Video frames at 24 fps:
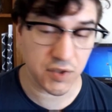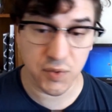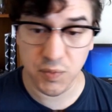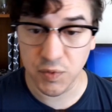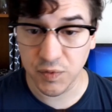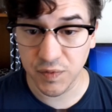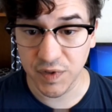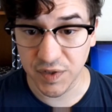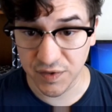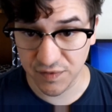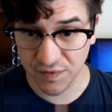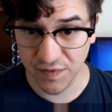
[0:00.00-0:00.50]
This
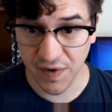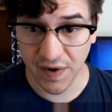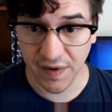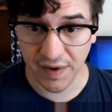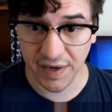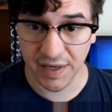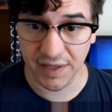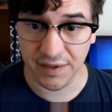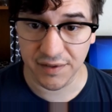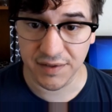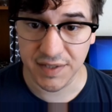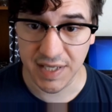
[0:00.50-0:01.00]
movie is
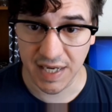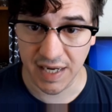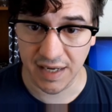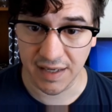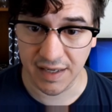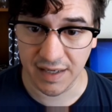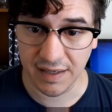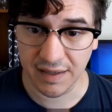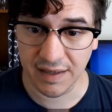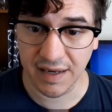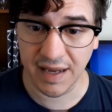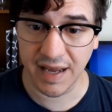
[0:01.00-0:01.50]
very
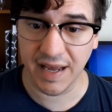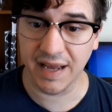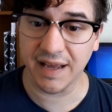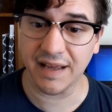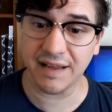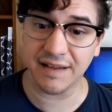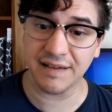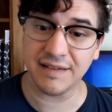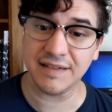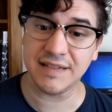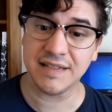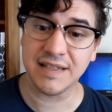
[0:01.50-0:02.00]
entertaining,
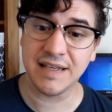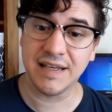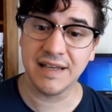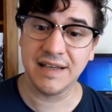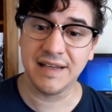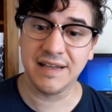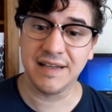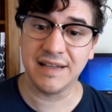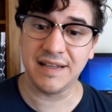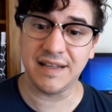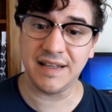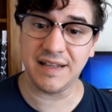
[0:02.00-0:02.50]
and
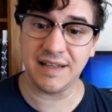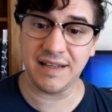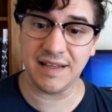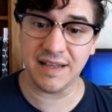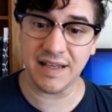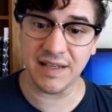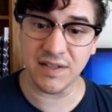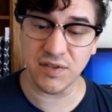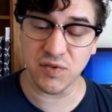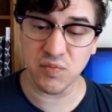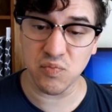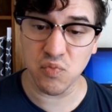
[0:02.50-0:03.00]

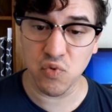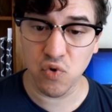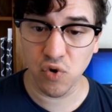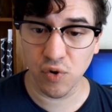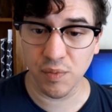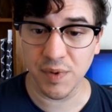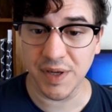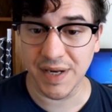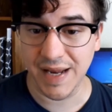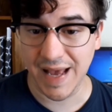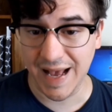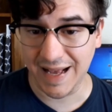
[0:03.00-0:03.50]
as
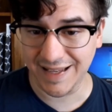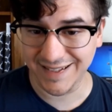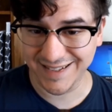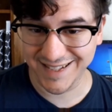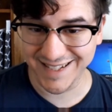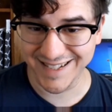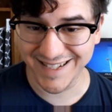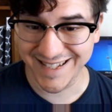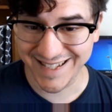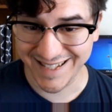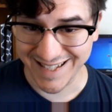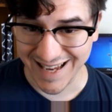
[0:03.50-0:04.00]
morbid as
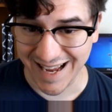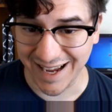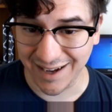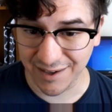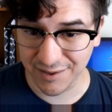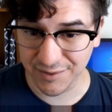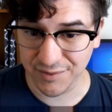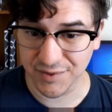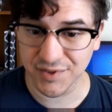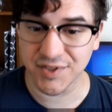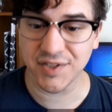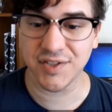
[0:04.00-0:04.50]
it
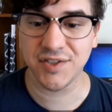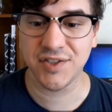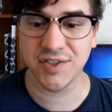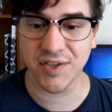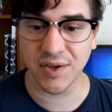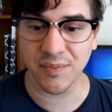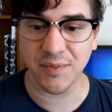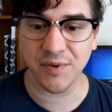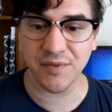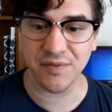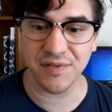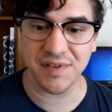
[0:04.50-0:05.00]
sounds,
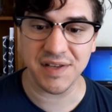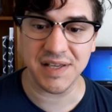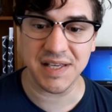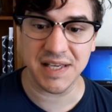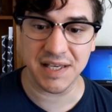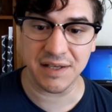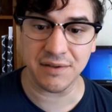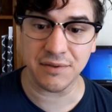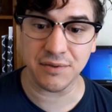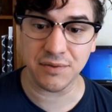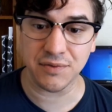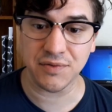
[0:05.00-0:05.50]
some of the
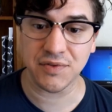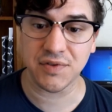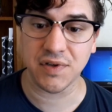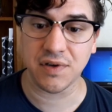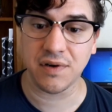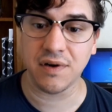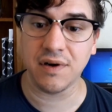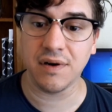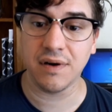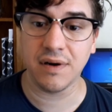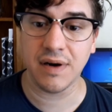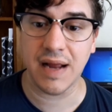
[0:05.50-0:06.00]
kills
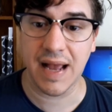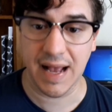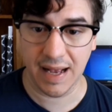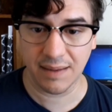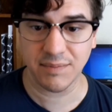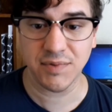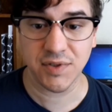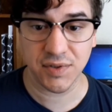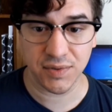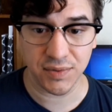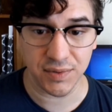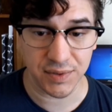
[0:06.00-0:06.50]
are
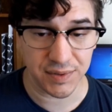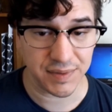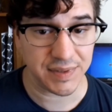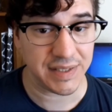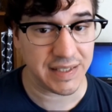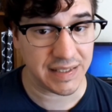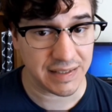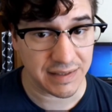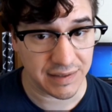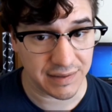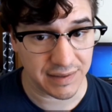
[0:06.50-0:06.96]
absolutely